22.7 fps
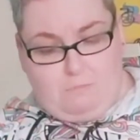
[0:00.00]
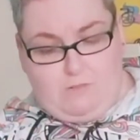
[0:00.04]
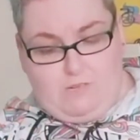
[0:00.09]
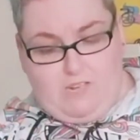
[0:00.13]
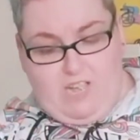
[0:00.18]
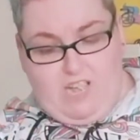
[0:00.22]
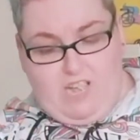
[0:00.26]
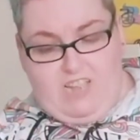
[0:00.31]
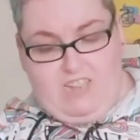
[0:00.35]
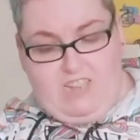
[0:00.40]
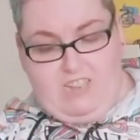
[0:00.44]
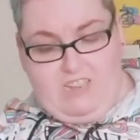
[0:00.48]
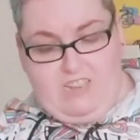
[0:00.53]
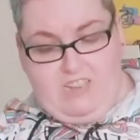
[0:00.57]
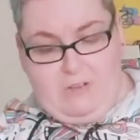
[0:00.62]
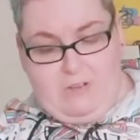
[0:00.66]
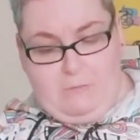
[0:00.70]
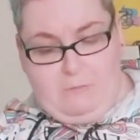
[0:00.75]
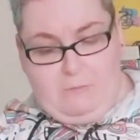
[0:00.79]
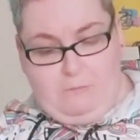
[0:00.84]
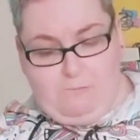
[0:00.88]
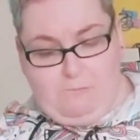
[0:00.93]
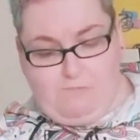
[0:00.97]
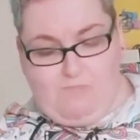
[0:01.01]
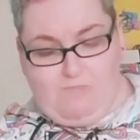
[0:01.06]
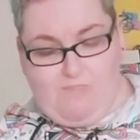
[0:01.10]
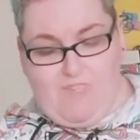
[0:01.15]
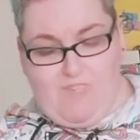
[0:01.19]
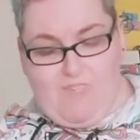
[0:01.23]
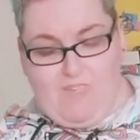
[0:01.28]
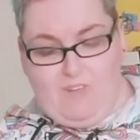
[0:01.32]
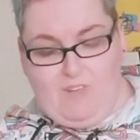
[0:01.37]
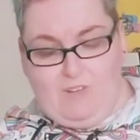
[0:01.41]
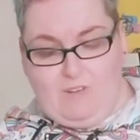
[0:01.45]
And
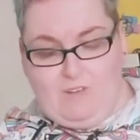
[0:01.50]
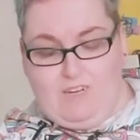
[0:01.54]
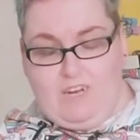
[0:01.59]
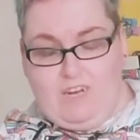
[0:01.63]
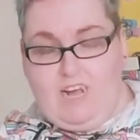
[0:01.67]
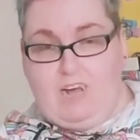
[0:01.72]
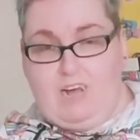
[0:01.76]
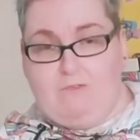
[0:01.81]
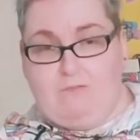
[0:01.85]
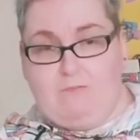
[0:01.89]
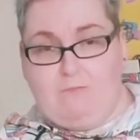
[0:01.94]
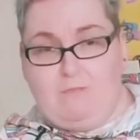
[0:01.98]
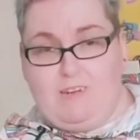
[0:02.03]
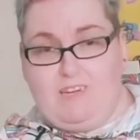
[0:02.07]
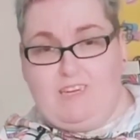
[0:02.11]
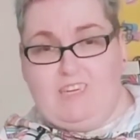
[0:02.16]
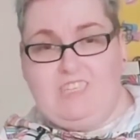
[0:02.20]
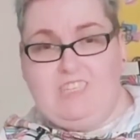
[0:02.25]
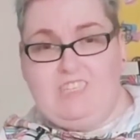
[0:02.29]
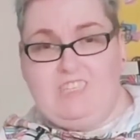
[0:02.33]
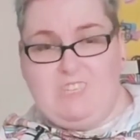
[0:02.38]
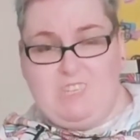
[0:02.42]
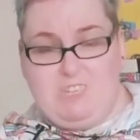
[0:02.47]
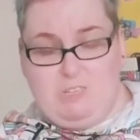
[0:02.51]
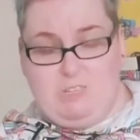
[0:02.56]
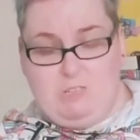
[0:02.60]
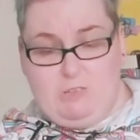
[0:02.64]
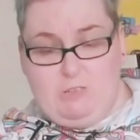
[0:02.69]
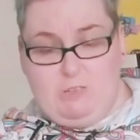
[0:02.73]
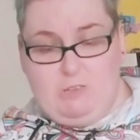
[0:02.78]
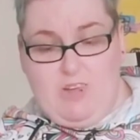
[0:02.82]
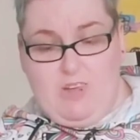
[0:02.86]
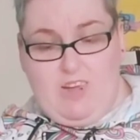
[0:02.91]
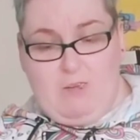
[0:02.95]
I've managed to
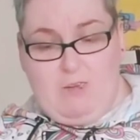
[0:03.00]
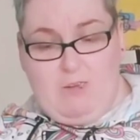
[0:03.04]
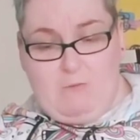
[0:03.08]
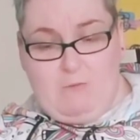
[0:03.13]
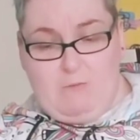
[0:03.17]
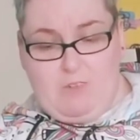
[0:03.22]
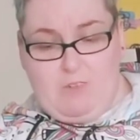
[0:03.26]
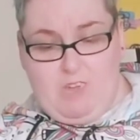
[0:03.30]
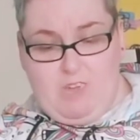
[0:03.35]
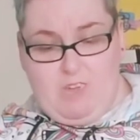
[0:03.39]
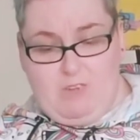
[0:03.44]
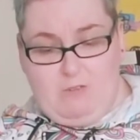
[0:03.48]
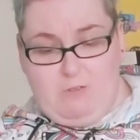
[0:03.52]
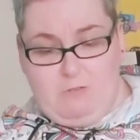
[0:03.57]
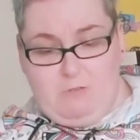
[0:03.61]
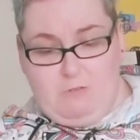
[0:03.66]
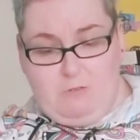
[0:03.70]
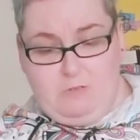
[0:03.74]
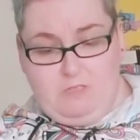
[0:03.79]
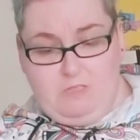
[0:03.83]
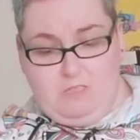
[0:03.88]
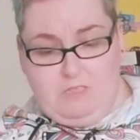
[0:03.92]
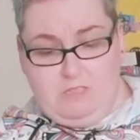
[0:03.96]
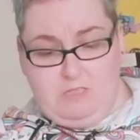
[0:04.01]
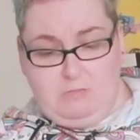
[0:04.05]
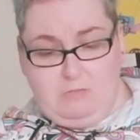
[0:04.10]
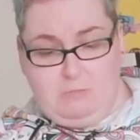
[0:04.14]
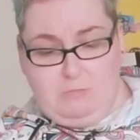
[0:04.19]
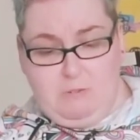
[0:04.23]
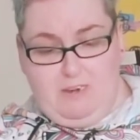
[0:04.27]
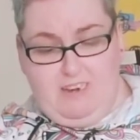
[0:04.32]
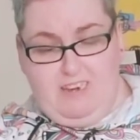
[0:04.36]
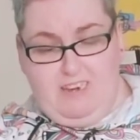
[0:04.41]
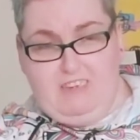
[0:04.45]
do that without
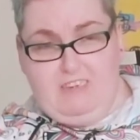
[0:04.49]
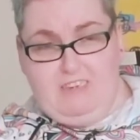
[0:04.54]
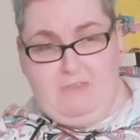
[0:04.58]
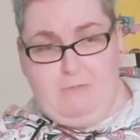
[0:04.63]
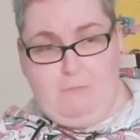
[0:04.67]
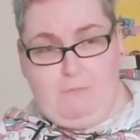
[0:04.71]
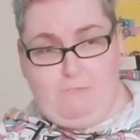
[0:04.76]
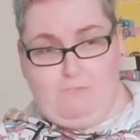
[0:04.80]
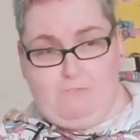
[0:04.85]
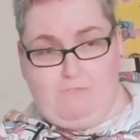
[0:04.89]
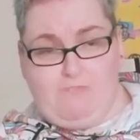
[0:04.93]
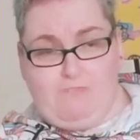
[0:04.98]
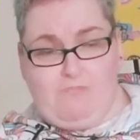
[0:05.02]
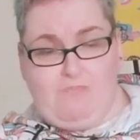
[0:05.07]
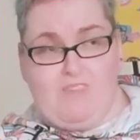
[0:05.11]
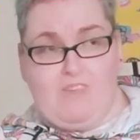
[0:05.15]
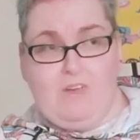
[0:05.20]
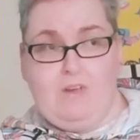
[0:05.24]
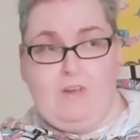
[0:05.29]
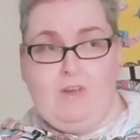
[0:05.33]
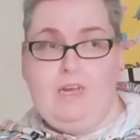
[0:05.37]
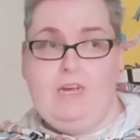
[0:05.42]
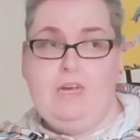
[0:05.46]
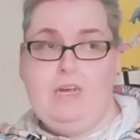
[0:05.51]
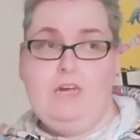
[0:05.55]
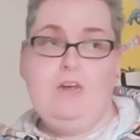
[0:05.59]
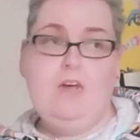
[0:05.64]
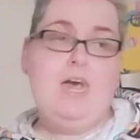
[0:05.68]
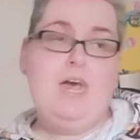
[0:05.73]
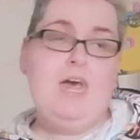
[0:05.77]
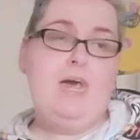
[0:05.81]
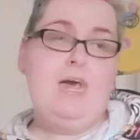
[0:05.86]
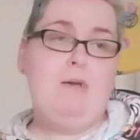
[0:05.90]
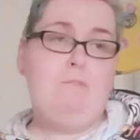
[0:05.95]
spilling
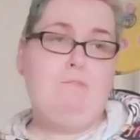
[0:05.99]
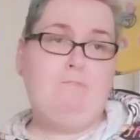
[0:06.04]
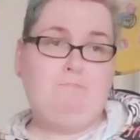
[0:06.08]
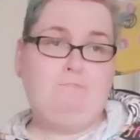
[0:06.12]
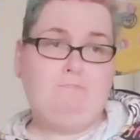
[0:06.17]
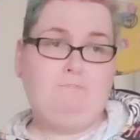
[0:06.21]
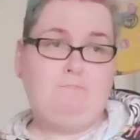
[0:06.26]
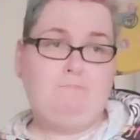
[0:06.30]
the